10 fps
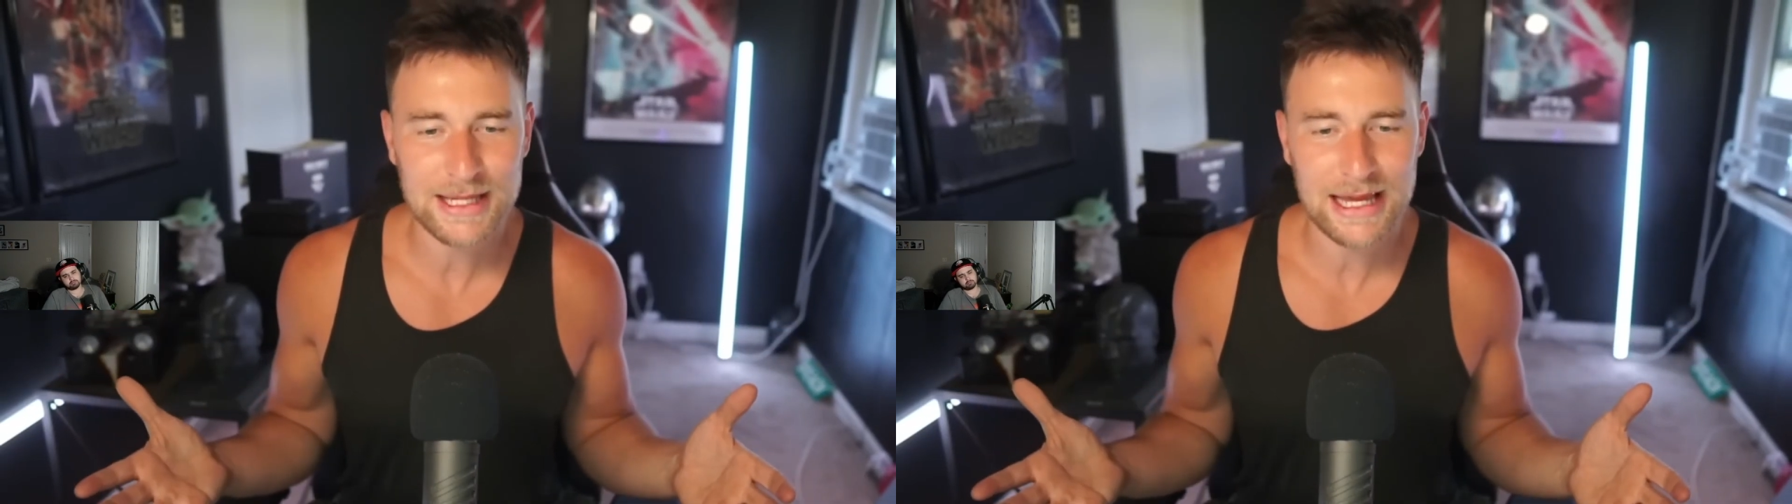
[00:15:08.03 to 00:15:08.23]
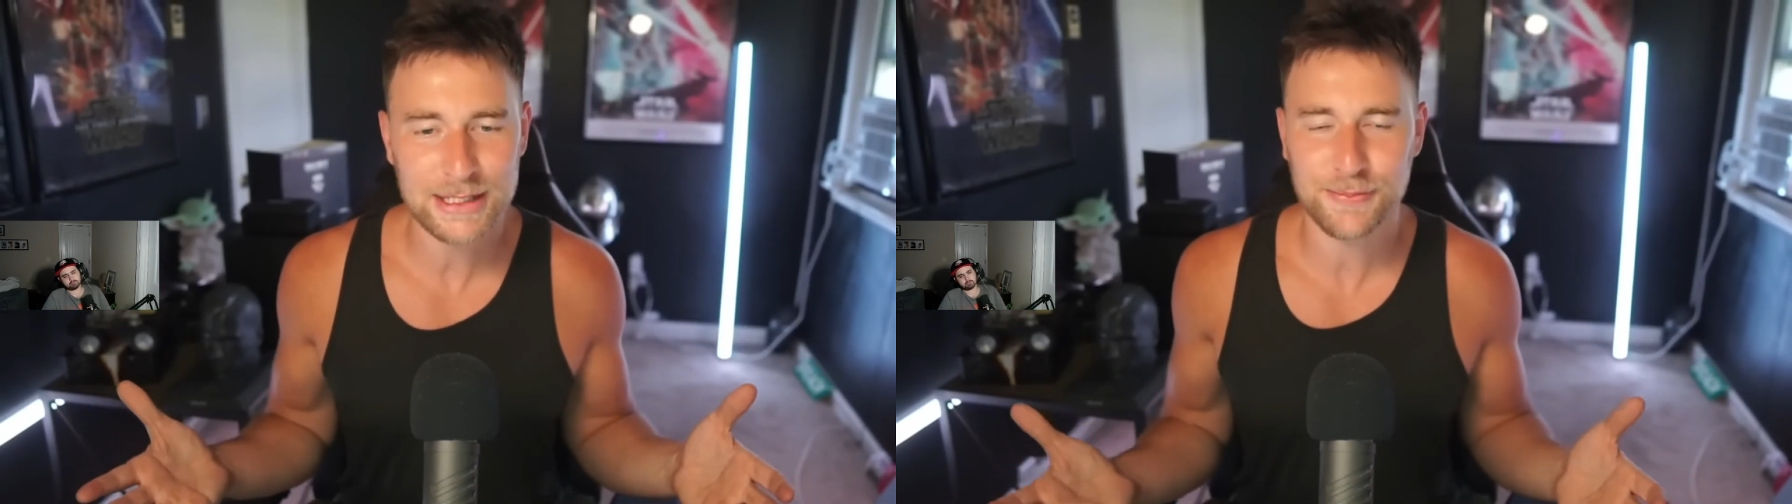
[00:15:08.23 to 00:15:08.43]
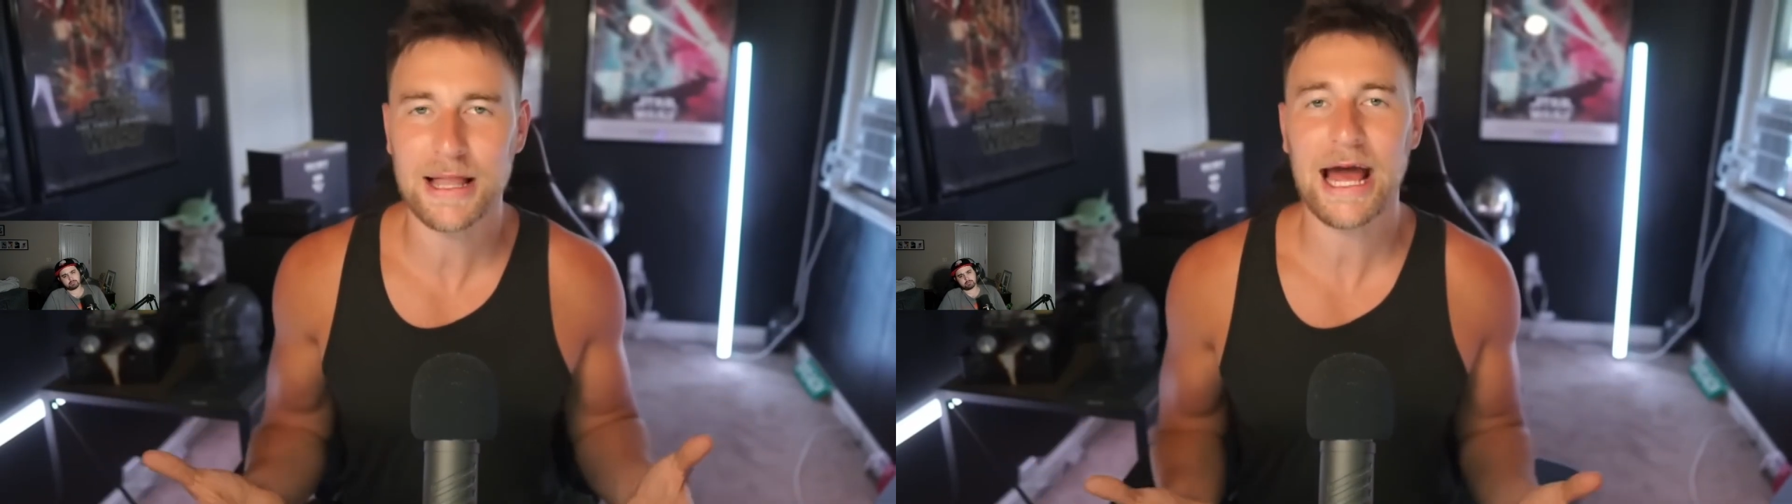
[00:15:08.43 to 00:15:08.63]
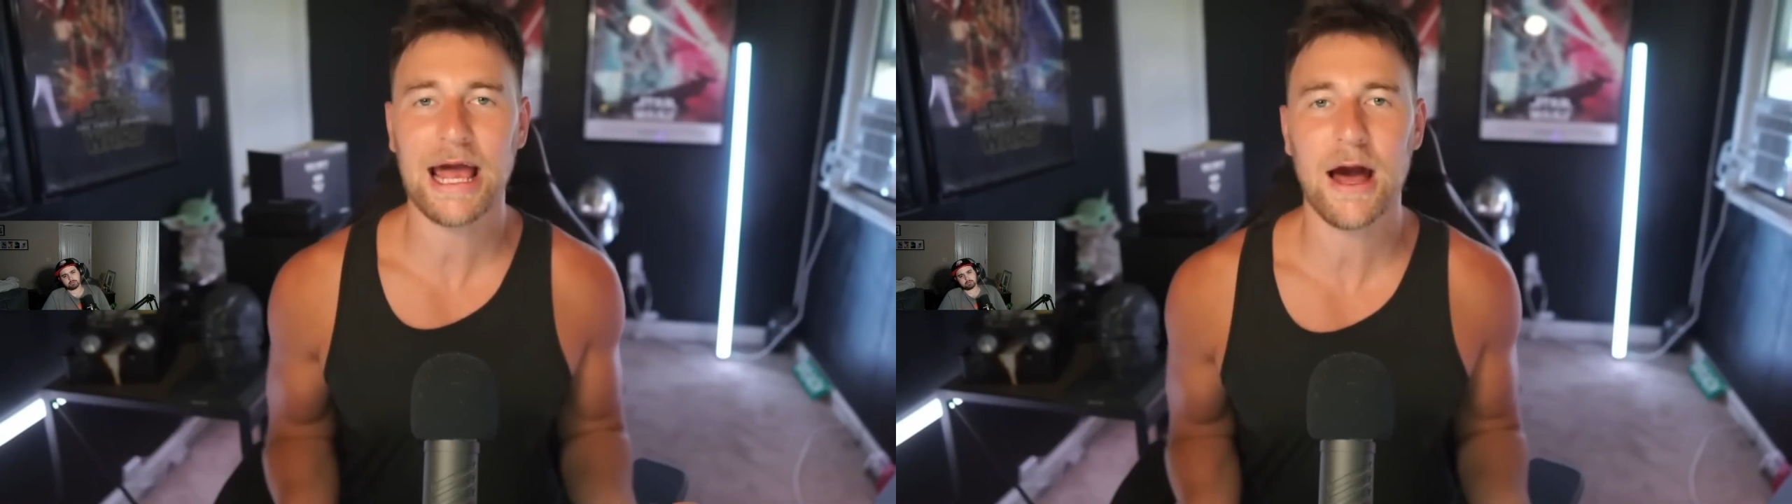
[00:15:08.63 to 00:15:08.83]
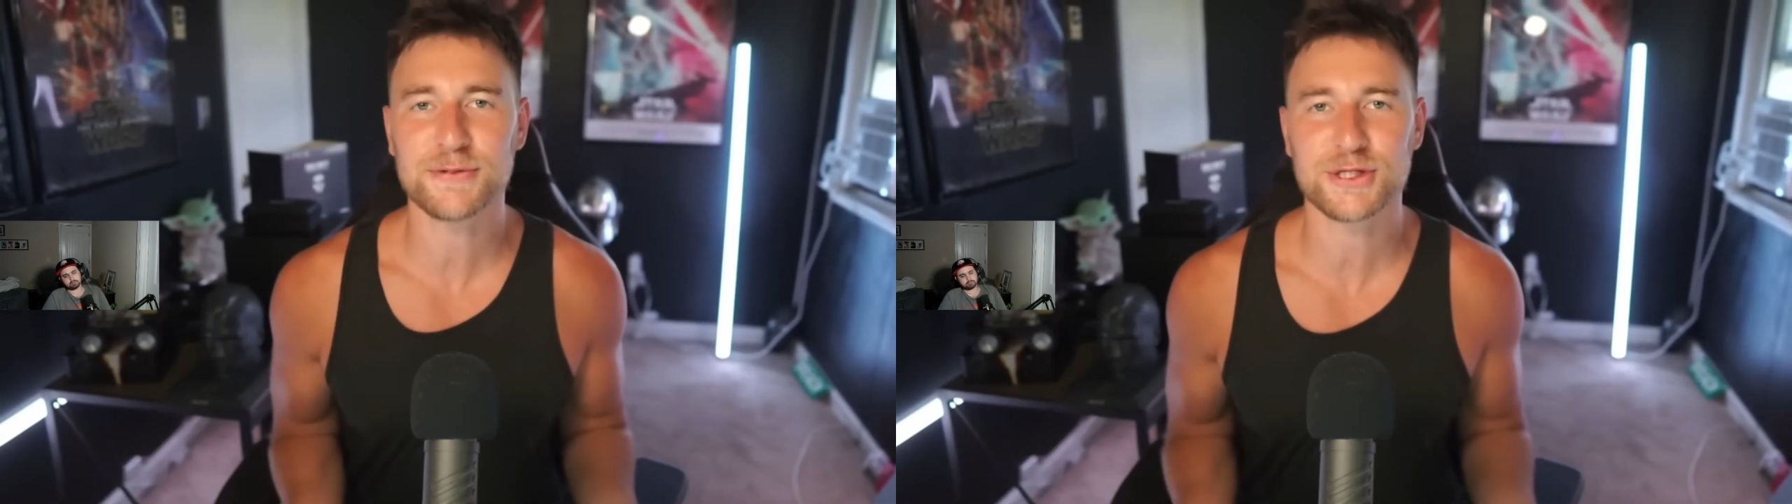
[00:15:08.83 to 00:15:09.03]
It's Black
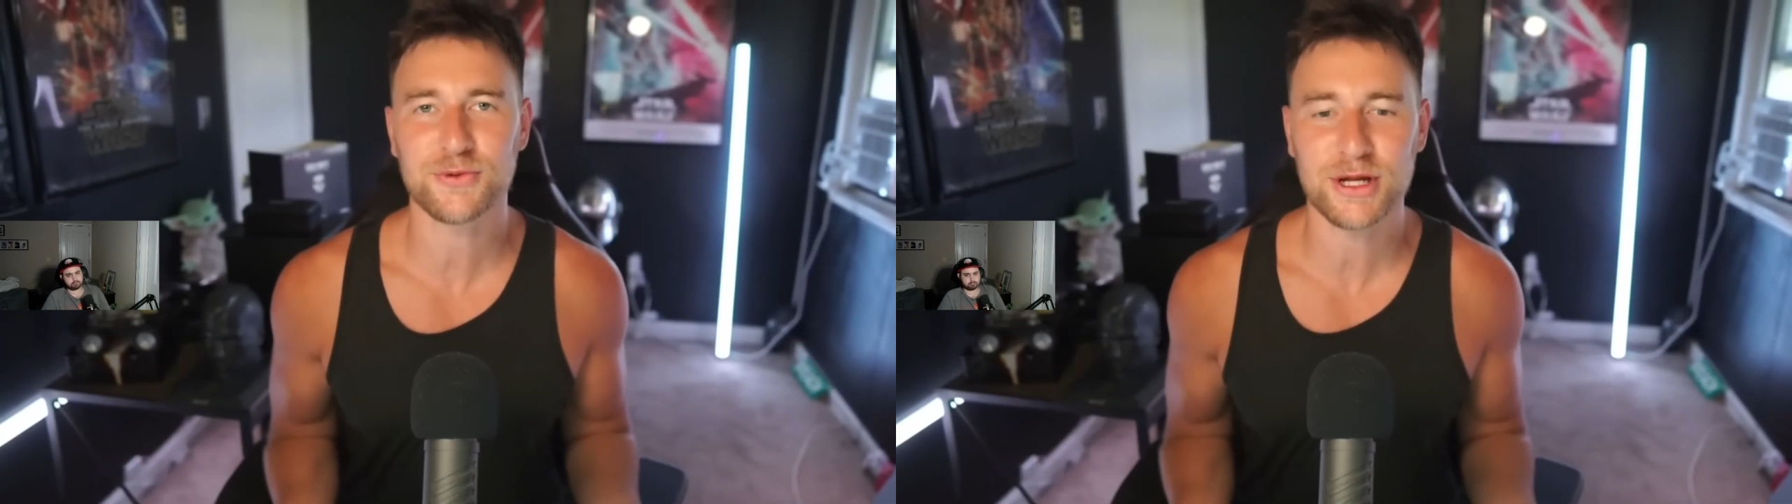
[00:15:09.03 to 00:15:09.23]
Ops 3.